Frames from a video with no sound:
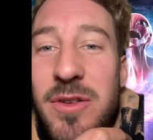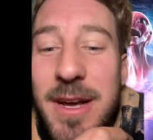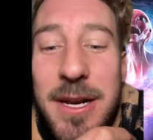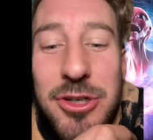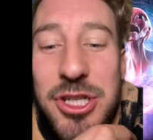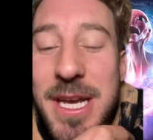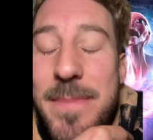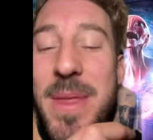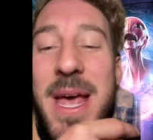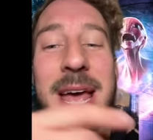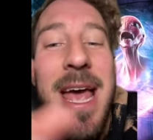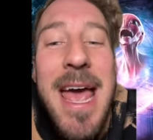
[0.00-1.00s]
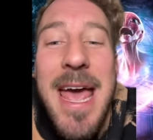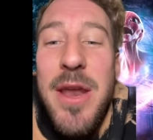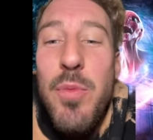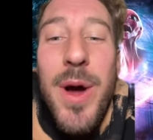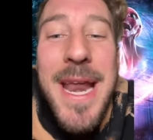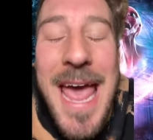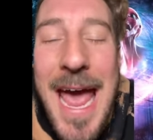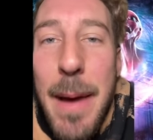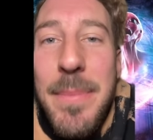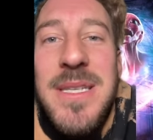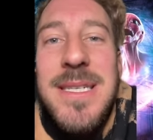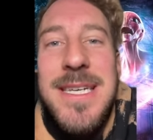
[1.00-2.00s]
energy, and what
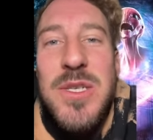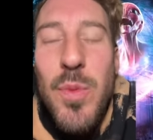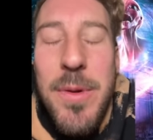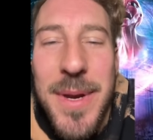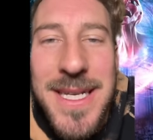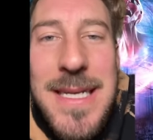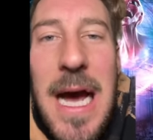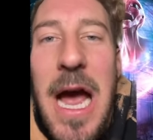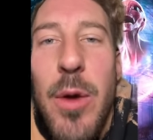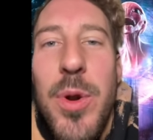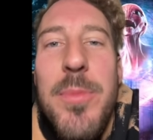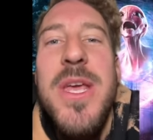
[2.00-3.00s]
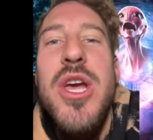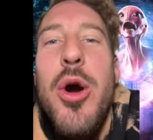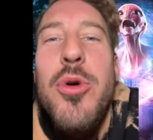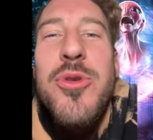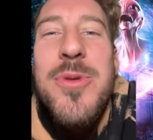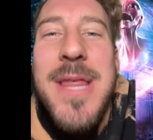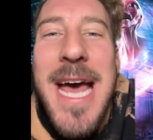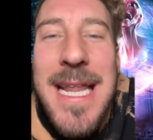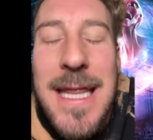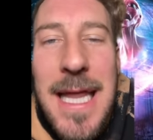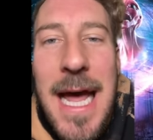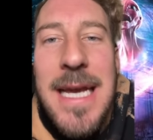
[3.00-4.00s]
happens is when we die, when we go through that
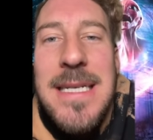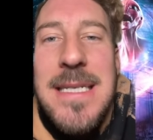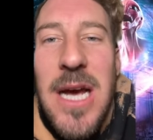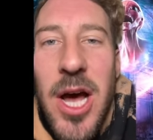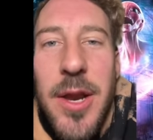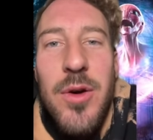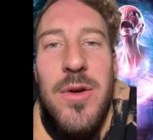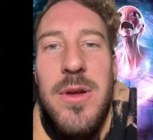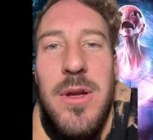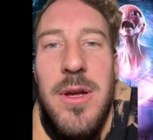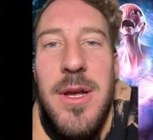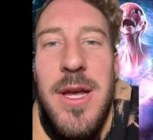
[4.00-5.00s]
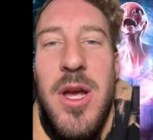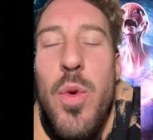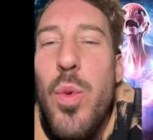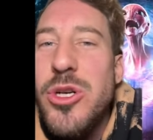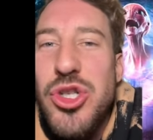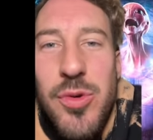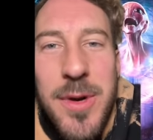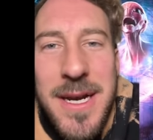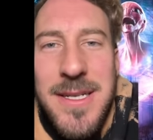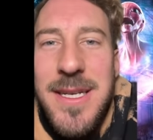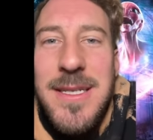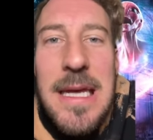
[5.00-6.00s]
light tunnel, we're
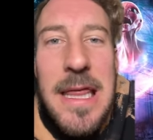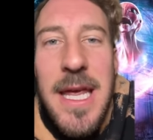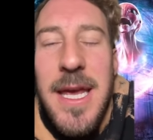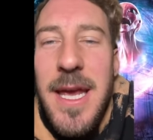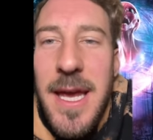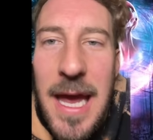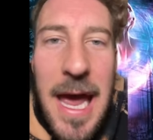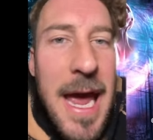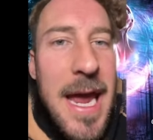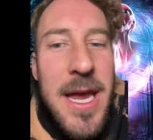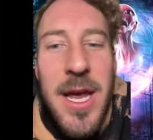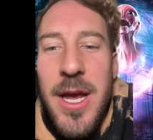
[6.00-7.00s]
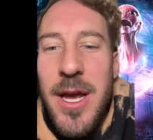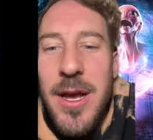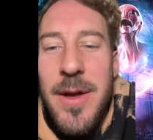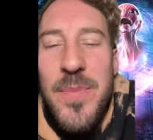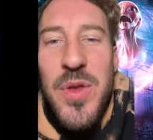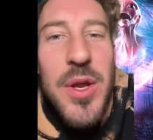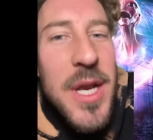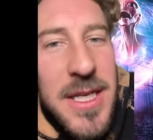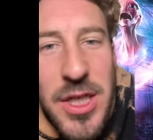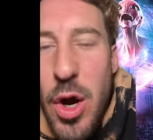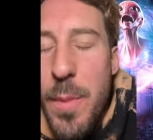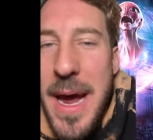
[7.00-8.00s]
tricked into thinking, hey, you need to
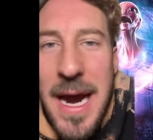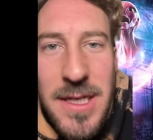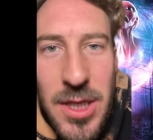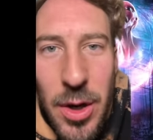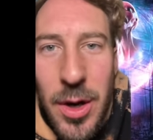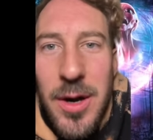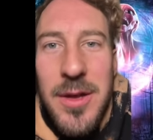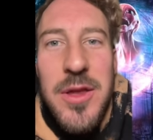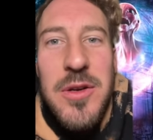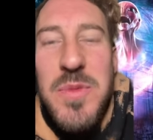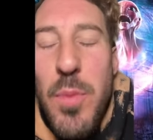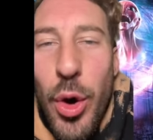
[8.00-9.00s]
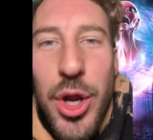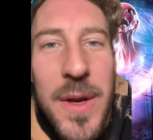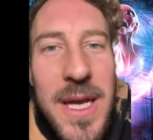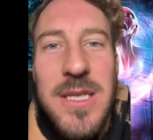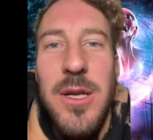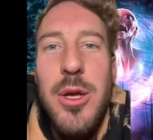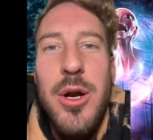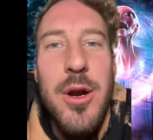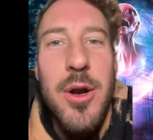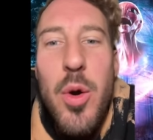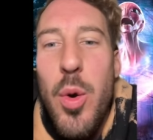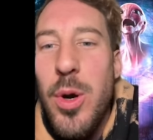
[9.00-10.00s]
go back to Earth, there's more you need to
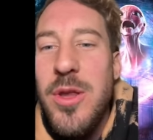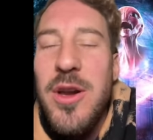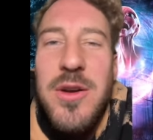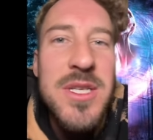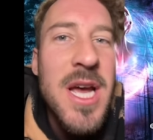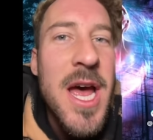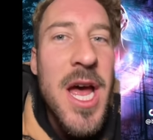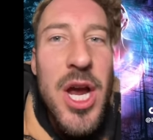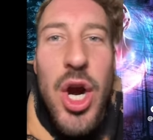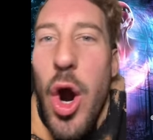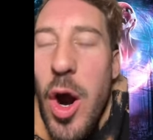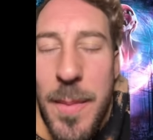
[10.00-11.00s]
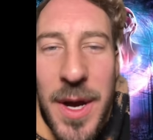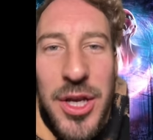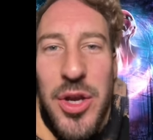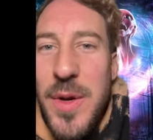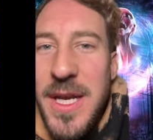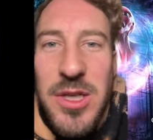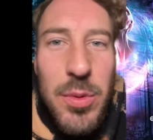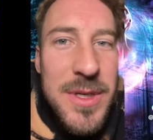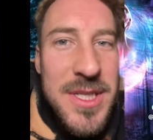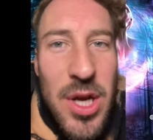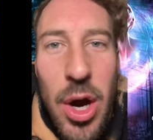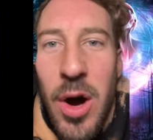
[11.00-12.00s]
learn, or there's karma you need to
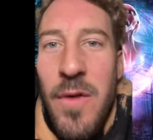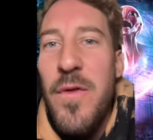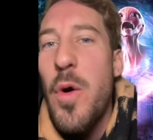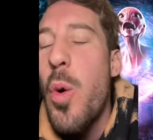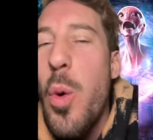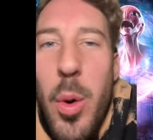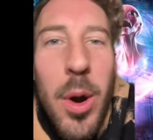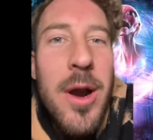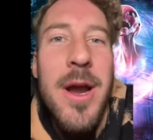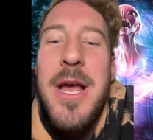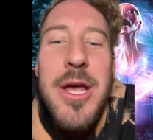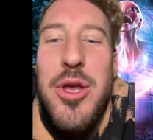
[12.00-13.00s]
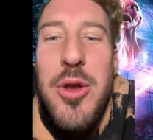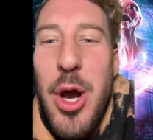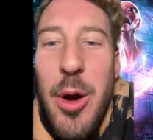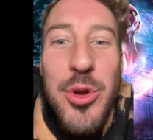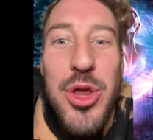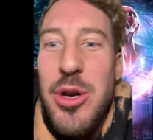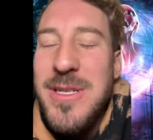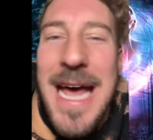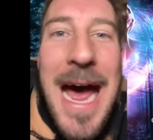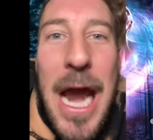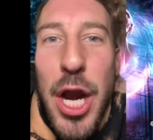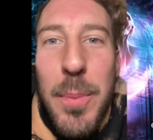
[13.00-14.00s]
resolve, or, you know, there's a
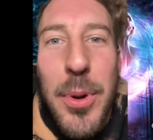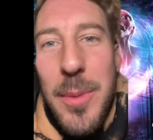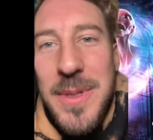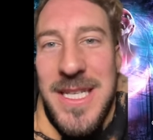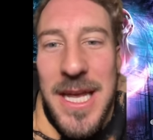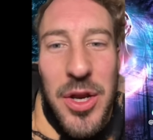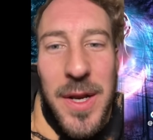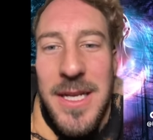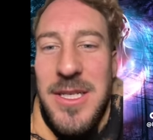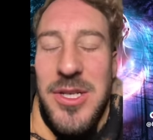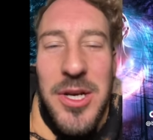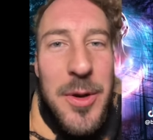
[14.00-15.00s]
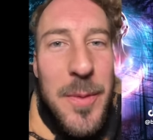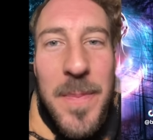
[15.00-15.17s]
higher purpose that you need to do.